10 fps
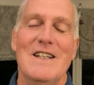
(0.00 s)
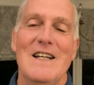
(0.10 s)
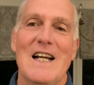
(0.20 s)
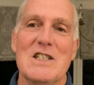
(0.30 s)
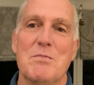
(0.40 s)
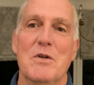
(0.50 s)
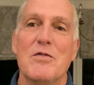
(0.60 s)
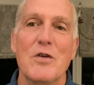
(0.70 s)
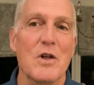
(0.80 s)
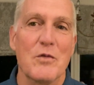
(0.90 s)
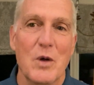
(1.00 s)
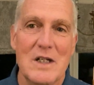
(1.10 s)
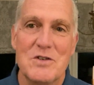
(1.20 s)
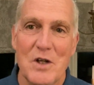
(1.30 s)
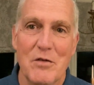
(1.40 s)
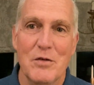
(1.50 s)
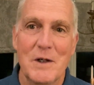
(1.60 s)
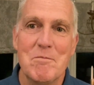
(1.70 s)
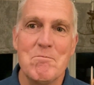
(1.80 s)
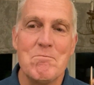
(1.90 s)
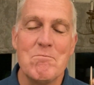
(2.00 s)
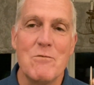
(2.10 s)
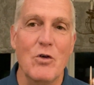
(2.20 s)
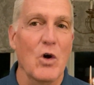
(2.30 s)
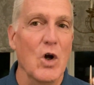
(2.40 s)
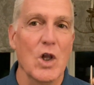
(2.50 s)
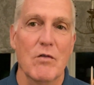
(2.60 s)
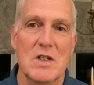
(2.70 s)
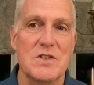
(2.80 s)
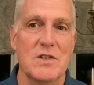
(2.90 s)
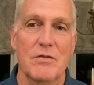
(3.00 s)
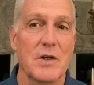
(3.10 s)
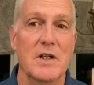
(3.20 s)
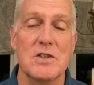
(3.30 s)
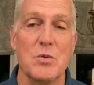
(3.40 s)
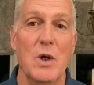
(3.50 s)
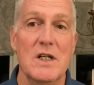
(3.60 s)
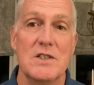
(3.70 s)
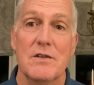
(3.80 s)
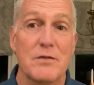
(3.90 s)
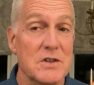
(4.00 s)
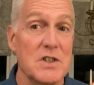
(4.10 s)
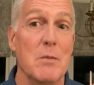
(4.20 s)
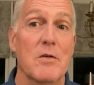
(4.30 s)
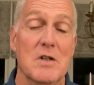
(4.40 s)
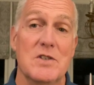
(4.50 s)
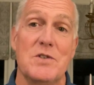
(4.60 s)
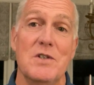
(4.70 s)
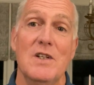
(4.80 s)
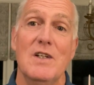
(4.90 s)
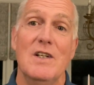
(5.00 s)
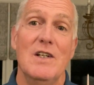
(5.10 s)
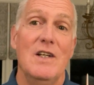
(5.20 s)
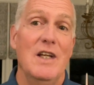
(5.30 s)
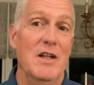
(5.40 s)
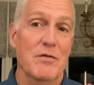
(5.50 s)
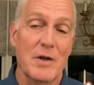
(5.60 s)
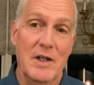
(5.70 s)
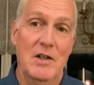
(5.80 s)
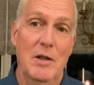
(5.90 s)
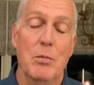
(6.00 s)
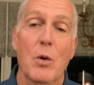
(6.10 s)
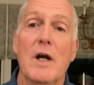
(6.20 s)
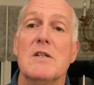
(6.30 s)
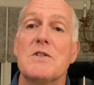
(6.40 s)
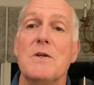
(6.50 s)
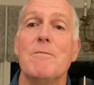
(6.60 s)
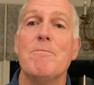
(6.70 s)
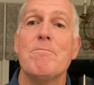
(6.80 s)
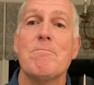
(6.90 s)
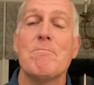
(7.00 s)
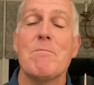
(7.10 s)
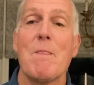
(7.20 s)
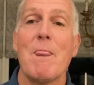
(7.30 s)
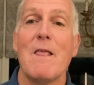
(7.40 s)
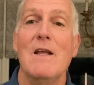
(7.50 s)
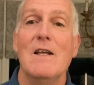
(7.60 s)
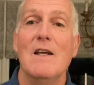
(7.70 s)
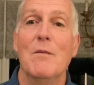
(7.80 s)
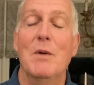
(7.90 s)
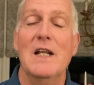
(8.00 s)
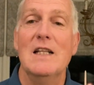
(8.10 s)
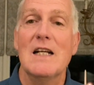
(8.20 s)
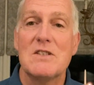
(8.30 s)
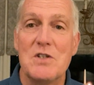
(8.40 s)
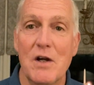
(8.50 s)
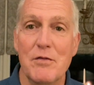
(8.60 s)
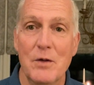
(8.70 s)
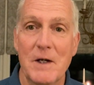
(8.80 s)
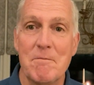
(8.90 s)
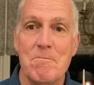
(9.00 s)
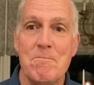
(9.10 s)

has been full of great suffering for all of us in various ways, and for some of us in very deep ways. But in that suffering,